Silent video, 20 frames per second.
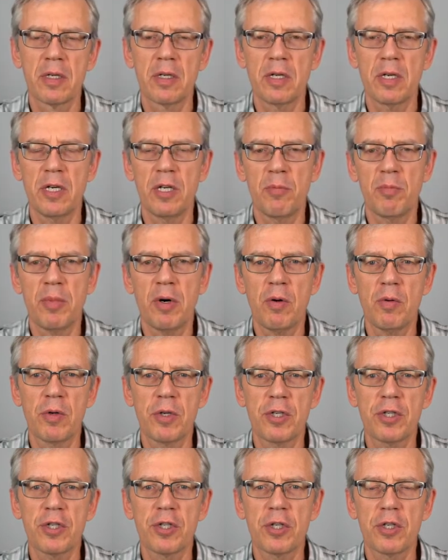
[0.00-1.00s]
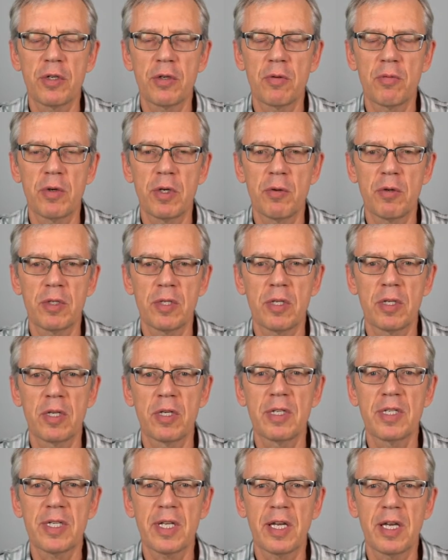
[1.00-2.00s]
In Polish we would
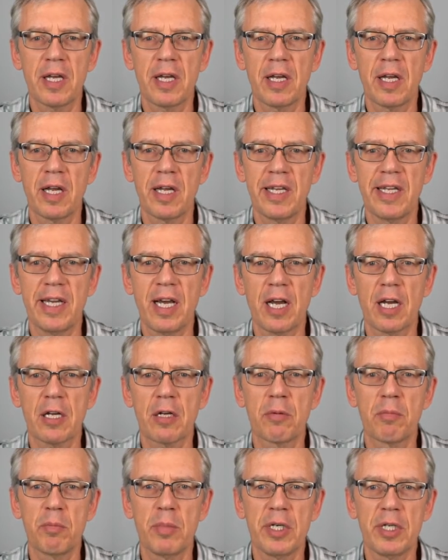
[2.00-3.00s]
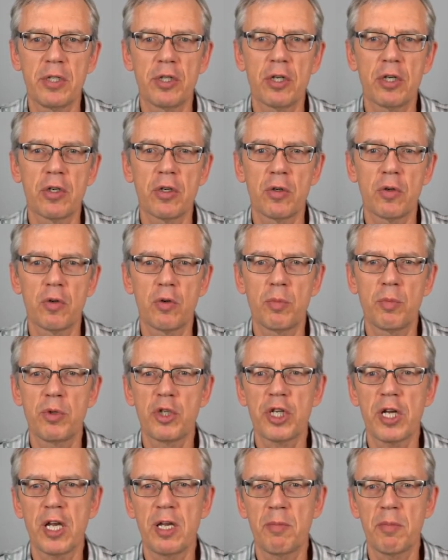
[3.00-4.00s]
say jak być
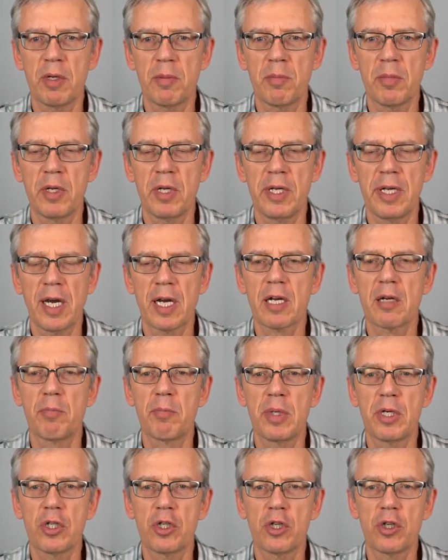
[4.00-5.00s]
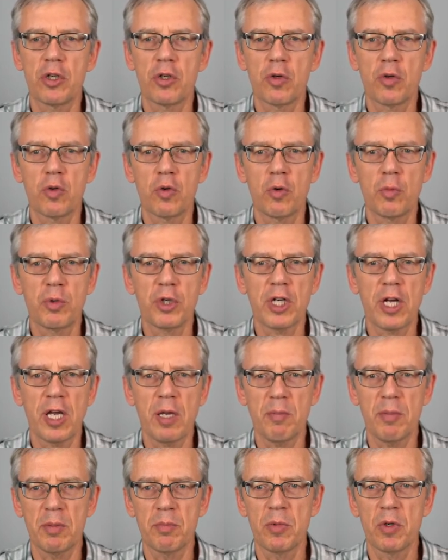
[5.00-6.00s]
uprzejmym, jak być
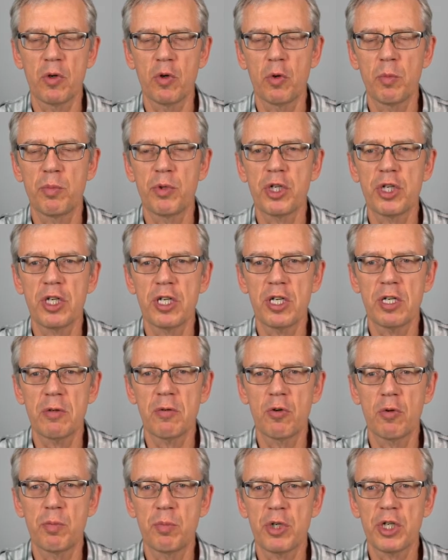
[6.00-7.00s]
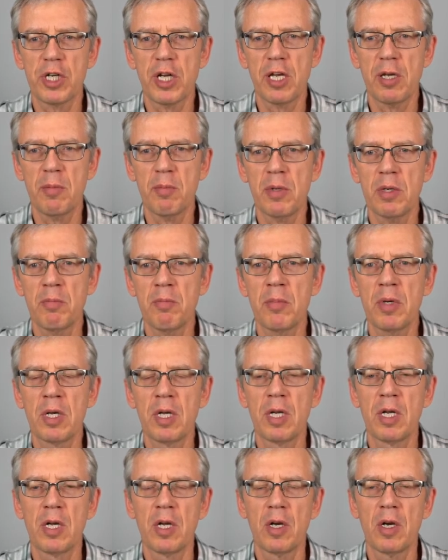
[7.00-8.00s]
uprzejmym, uprzejmym
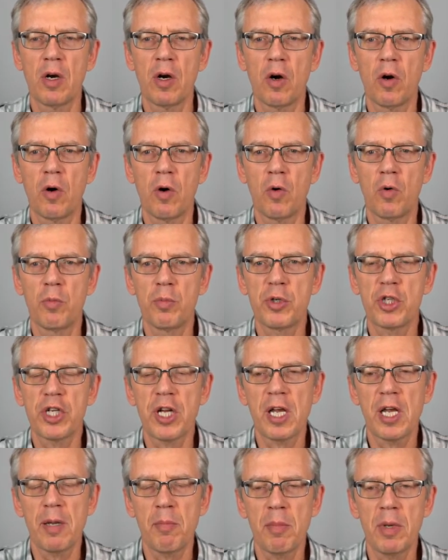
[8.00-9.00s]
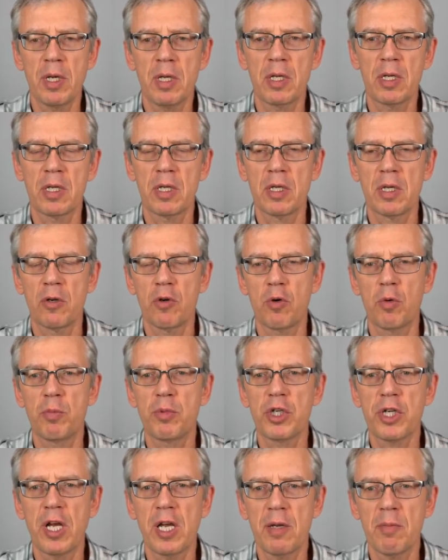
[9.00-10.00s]
or uprzejmy,
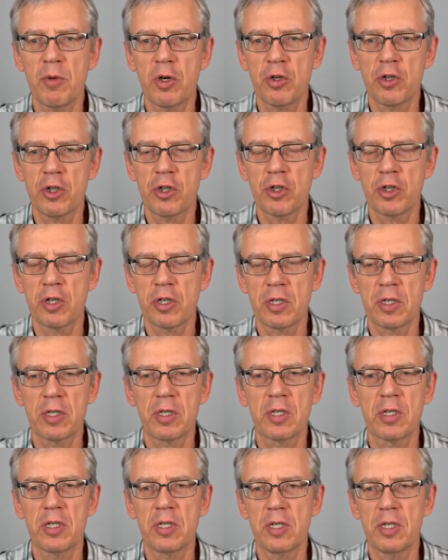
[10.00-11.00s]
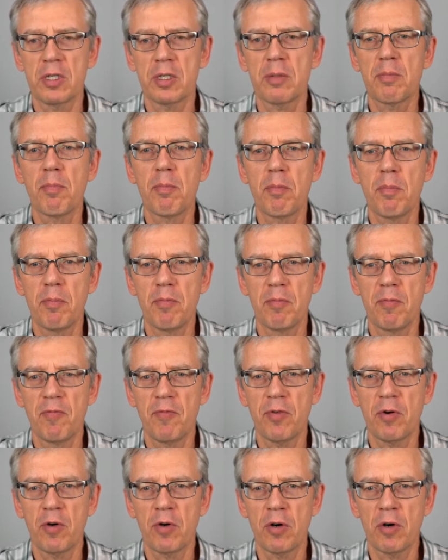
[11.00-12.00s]
uprzejmość is
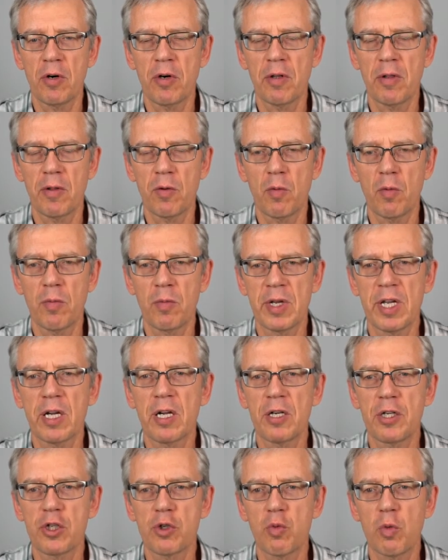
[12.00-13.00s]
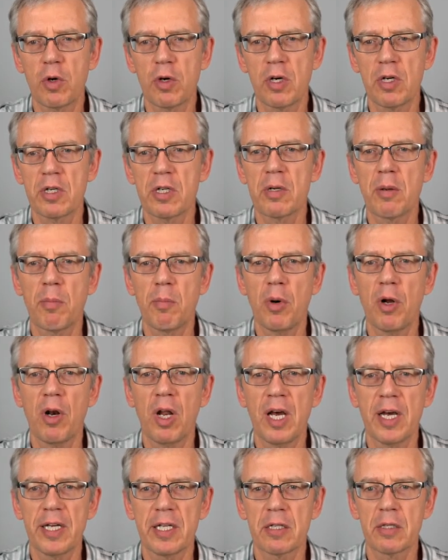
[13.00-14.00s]
for the English word
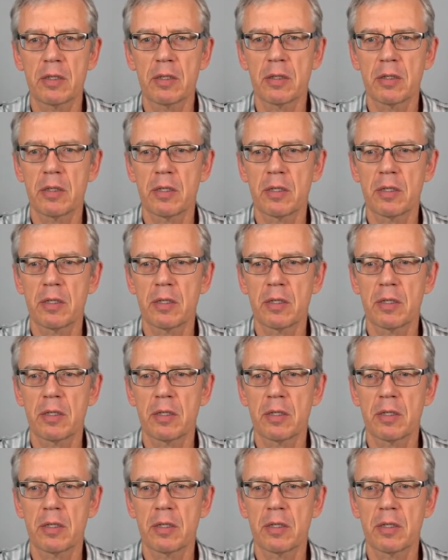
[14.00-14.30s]
polite.